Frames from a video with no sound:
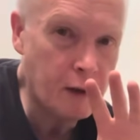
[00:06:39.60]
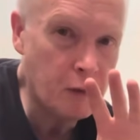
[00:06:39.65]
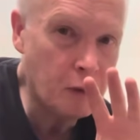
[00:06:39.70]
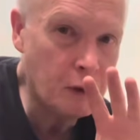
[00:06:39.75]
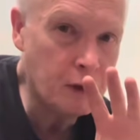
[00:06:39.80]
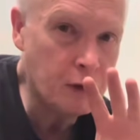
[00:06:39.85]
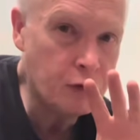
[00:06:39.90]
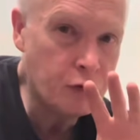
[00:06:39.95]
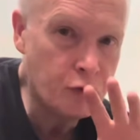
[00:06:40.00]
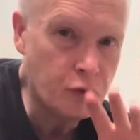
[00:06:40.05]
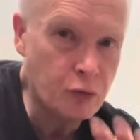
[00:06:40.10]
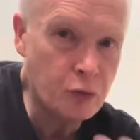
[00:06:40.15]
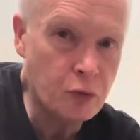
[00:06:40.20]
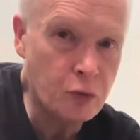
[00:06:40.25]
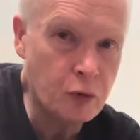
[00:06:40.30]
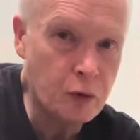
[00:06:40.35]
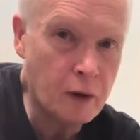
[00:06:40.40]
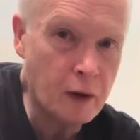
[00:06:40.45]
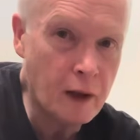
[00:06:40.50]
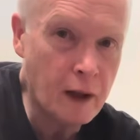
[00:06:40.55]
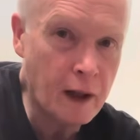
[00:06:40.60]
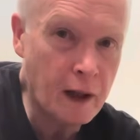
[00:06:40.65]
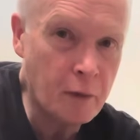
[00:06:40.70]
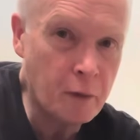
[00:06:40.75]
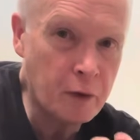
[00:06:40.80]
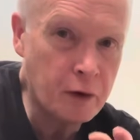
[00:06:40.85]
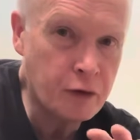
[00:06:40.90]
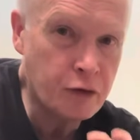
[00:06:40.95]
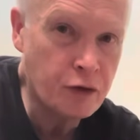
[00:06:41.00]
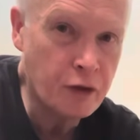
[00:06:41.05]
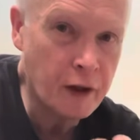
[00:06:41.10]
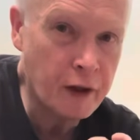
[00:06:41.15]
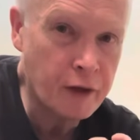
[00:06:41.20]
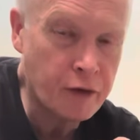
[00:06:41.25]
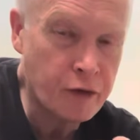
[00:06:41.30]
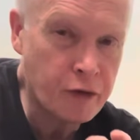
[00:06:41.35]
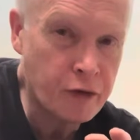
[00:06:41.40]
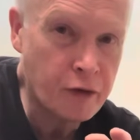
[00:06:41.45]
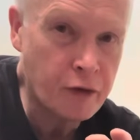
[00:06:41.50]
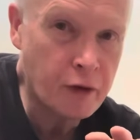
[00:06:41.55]
will do, I will
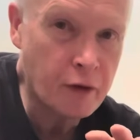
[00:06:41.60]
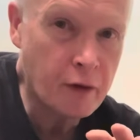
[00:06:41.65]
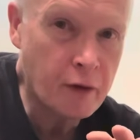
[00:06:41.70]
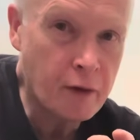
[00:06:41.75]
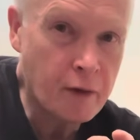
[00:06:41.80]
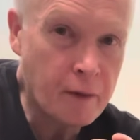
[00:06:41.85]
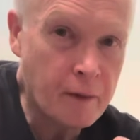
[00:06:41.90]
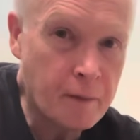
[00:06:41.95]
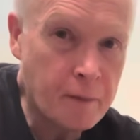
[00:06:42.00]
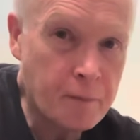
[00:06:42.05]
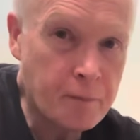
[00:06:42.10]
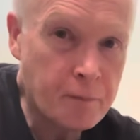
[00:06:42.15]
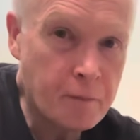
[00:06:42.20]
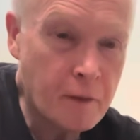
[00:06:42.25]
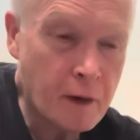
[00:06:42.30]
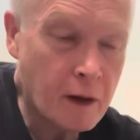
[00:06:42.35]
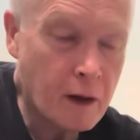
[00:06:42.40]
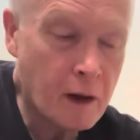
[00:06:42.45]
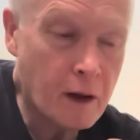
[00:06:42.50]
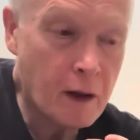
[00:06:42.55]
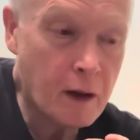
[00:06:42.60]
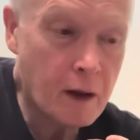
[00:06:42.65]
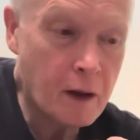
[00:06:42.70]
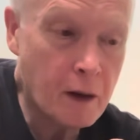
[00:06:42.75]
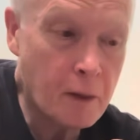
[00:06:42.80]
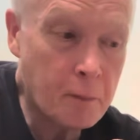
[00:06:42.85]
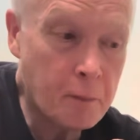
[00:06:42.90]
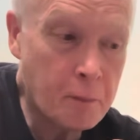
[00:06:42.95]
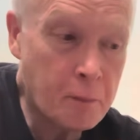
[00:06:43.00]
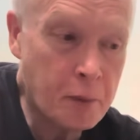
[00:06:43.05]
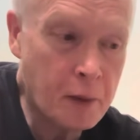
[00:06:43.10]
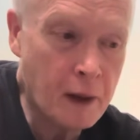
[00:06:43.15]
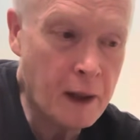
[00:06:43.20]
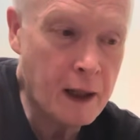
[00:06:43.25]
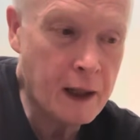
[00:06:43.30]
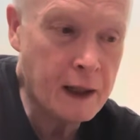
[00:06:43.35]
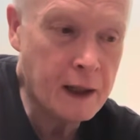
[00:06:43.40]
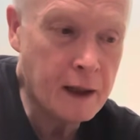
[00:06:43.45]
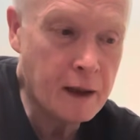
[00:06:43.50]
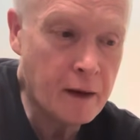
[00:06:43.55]
just
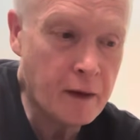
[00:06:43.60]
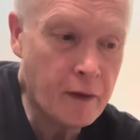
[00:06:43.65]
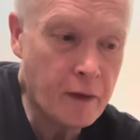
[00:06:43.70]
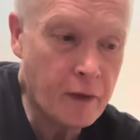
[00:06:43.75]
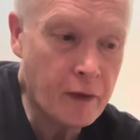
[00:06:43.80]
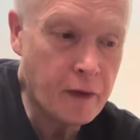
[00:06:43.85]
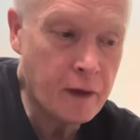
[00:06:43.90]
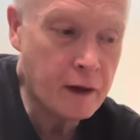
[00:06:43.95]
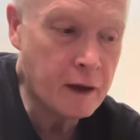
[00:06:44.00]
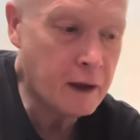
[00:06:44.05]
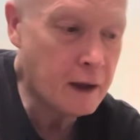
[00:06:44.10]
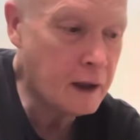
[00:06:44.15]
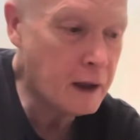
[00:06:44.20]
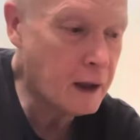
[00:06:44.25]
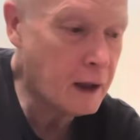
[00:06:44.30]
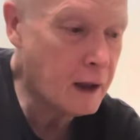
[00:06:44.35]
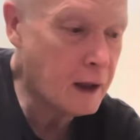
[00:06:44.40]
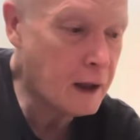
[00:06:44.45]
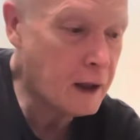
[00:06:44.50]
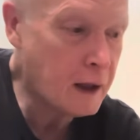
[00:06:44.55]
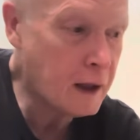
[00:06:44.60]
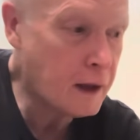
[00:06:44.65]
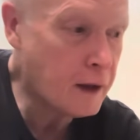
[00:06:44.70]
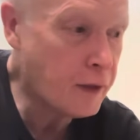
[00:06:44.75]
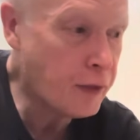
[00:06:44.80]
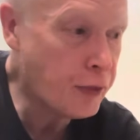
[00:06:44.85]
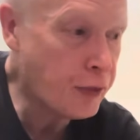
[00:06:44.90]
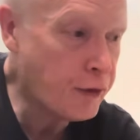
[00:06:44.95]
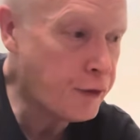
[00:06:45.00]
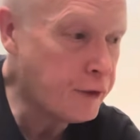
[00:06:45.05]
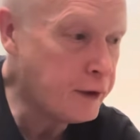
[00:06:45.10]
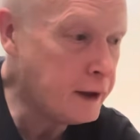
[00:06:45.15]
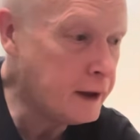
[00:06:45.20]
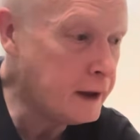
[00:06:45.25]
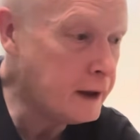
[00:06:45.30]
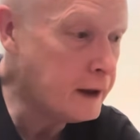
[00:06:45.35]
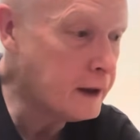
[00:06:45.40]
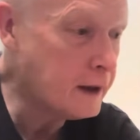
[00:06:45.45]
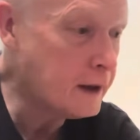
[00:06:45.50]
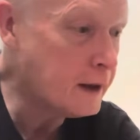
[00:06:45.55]
play the
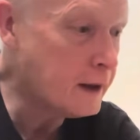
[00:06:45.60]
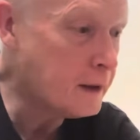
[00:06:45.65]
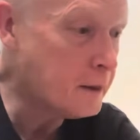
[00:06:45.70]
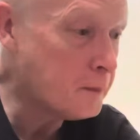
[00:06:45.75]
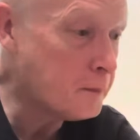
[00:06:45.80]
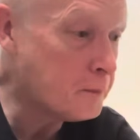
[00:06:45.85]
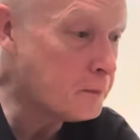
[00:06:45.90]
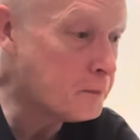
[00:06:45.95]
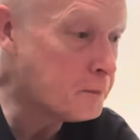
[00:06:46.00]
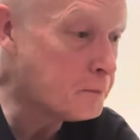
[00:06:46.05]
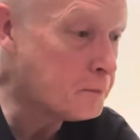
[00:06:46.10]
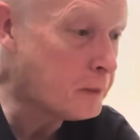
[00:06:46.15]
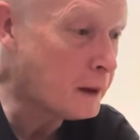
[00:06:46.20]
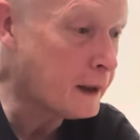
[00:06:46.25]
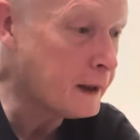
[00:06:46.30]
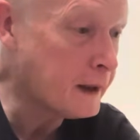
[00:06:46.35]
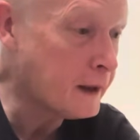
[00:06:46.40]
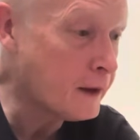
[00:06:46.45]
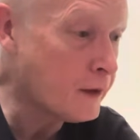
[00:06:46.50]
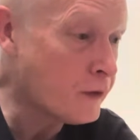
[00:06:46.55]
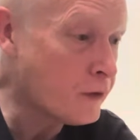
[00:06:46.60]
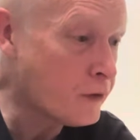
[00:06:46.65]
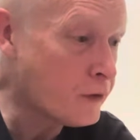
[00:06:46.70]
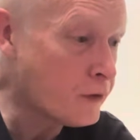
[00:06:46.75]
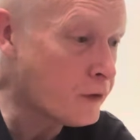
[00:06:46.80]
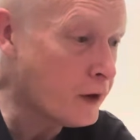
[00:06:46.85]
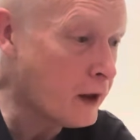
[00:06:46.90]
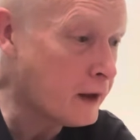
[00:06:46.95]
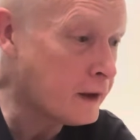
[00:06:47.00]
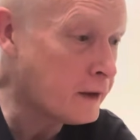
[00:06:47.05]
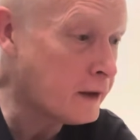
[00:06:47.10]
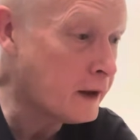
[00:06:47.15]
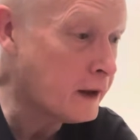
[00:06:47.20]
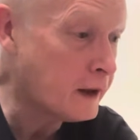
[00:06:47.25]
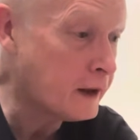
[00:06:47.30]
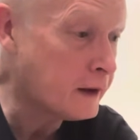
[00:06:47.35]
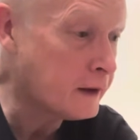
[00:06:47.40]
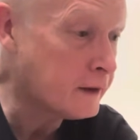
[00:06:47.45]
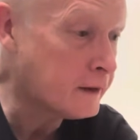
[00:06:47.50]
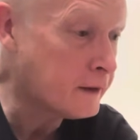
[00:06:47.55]
3 bias
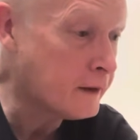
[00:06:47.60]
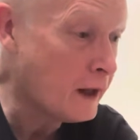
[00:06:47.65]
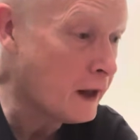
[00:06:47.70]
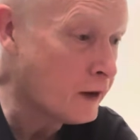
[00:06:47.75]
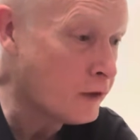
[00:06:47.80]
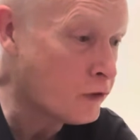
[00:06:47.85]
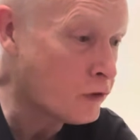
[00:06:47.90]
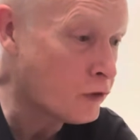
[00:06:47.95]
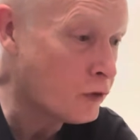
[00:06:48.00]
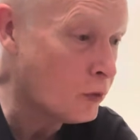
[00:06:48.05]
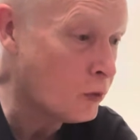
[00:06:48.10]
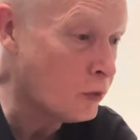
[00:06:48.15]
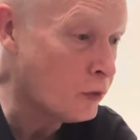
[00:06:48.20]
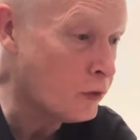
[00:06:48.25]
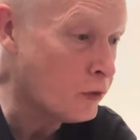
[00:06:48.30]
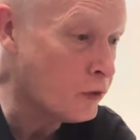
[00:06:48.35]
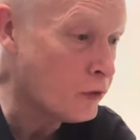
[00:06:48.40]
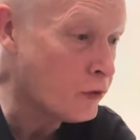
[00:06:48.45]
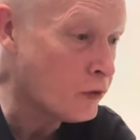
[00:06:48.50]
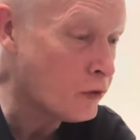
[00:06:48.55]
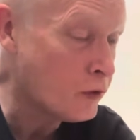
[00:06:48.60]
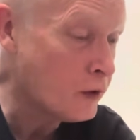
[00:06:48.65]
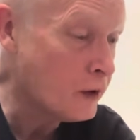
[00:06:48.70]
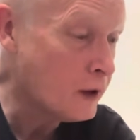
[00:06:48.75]
setting test tones,